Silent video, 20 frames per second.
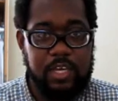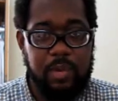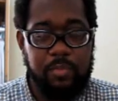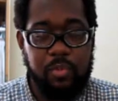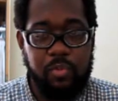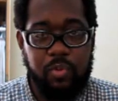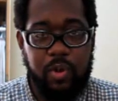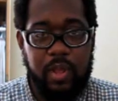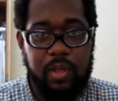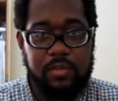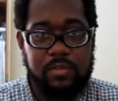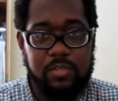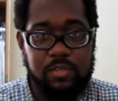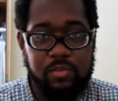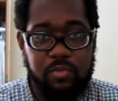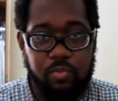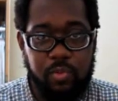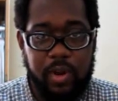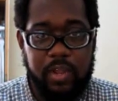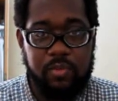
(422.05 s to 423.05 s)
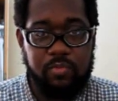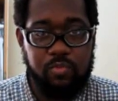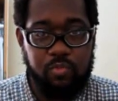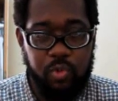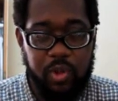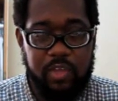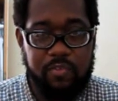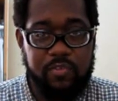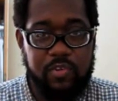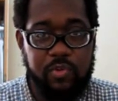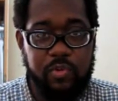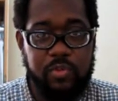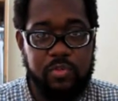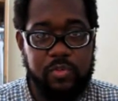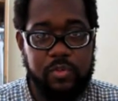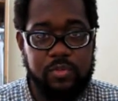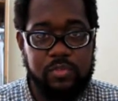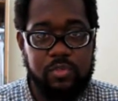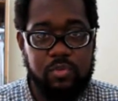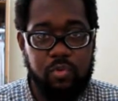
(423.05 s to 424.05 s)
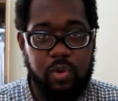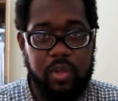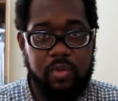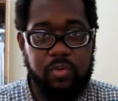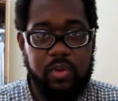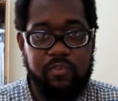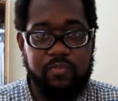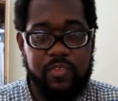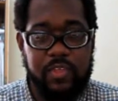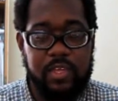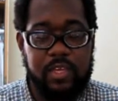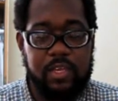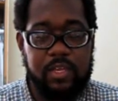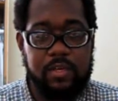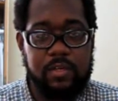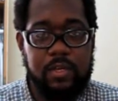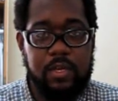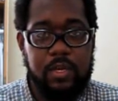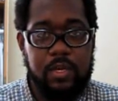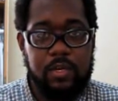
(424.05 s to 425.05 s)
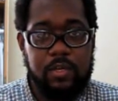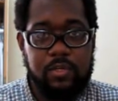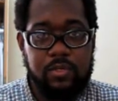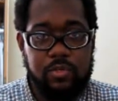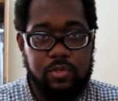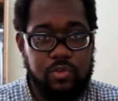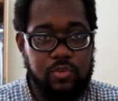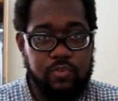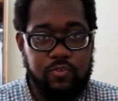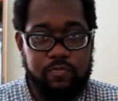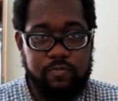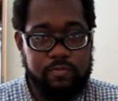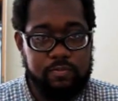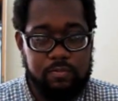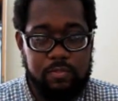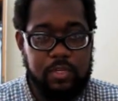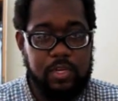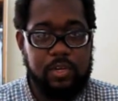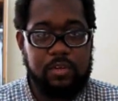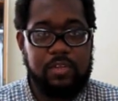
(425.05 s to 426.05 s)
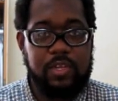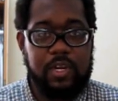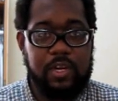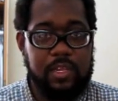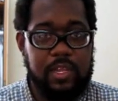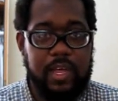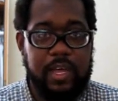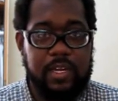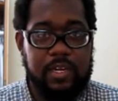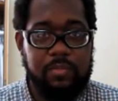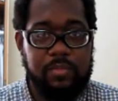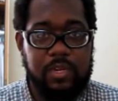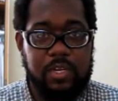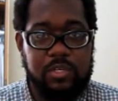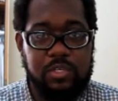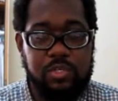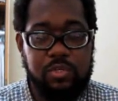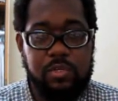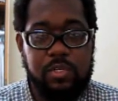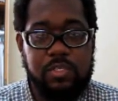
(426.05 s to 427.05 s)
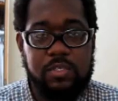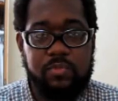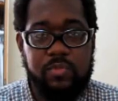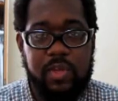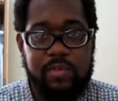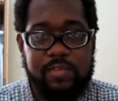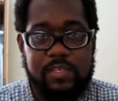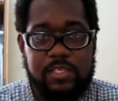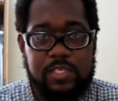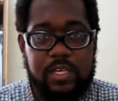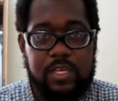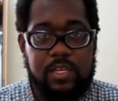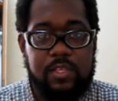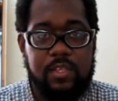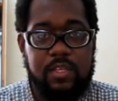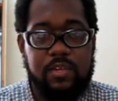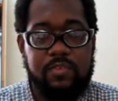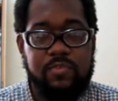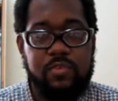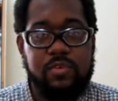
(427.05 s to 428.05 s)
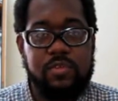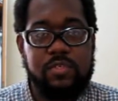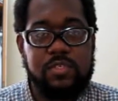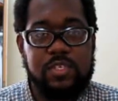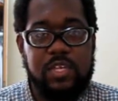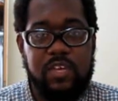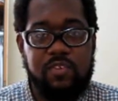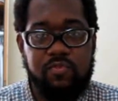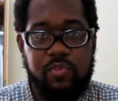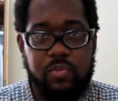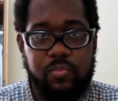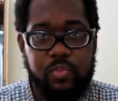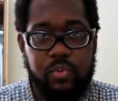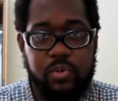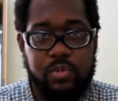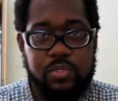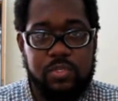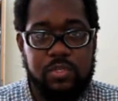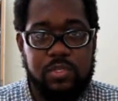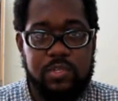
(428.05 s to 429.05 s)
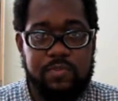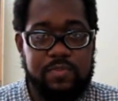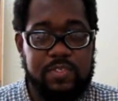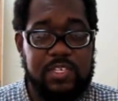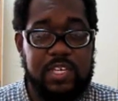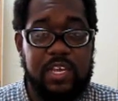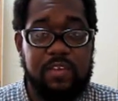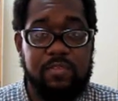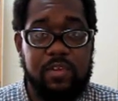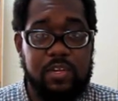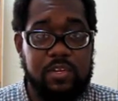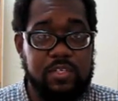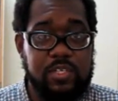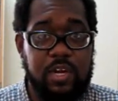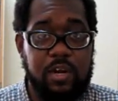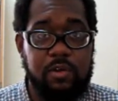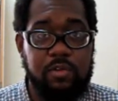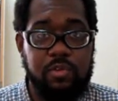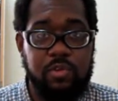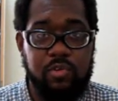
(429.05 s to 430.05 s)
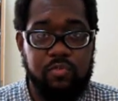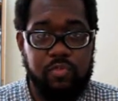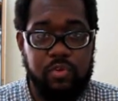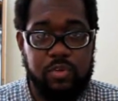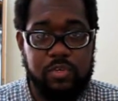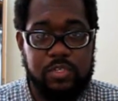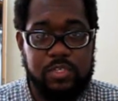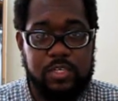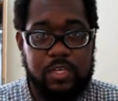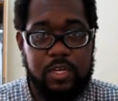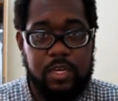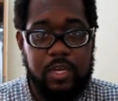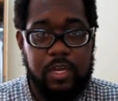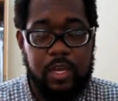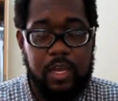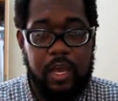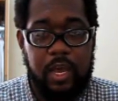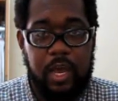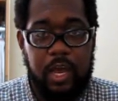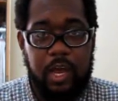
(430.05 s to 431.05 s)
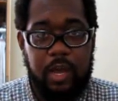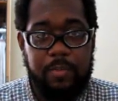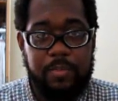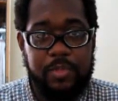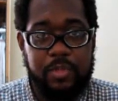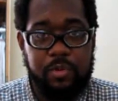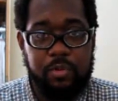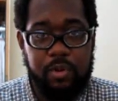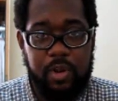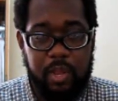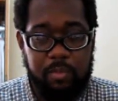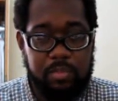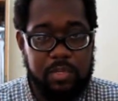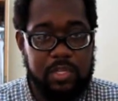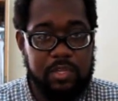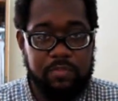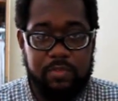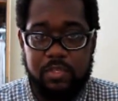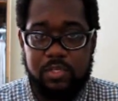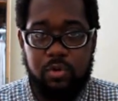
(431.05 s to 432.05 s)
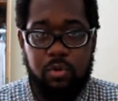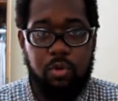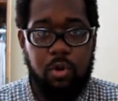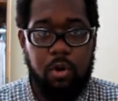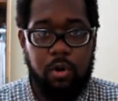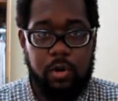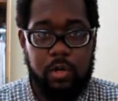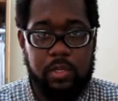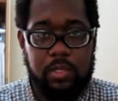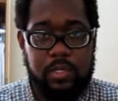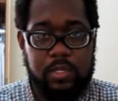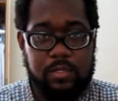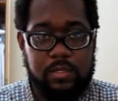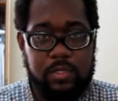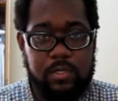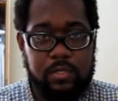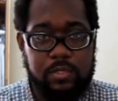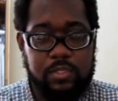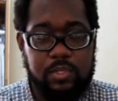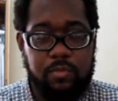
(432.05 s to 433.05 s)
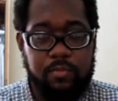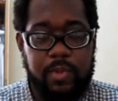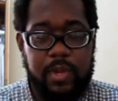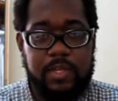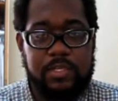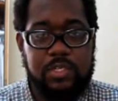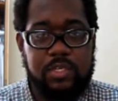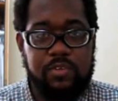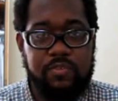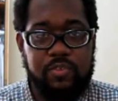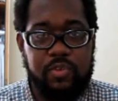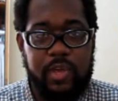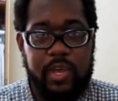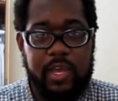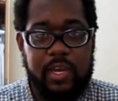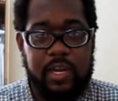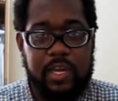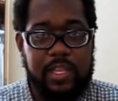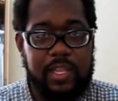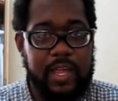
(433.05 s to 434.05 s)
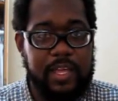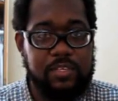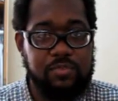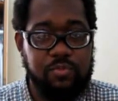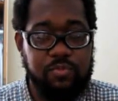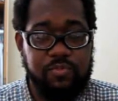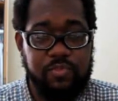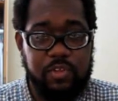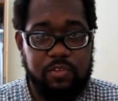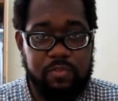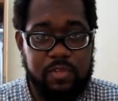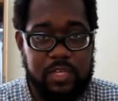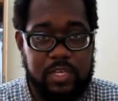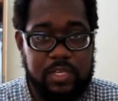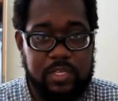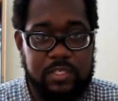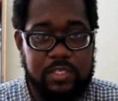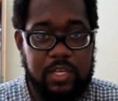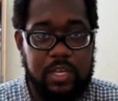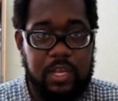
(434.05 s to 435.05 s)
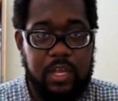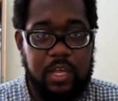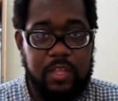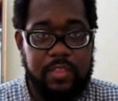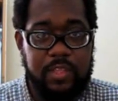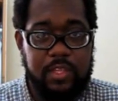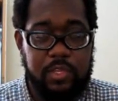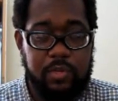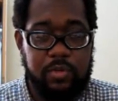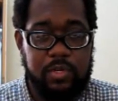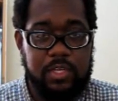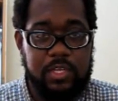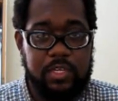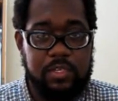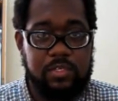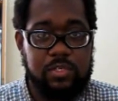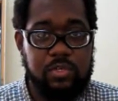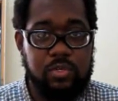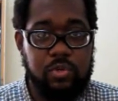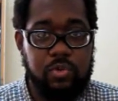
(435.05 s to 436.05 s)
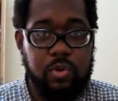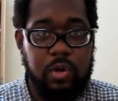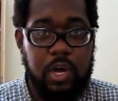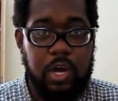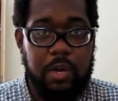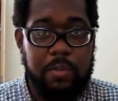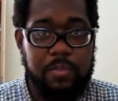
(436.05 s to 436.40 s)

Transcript: to come around to the right way of doing things, or the right way of thinking, you've done a lot. I mean, in Judaism we have a saying that if you can save one person, you've saved an entire universe. And I believe this wholeheartedly. So imagine if you had a classroom full of kids that you could get to,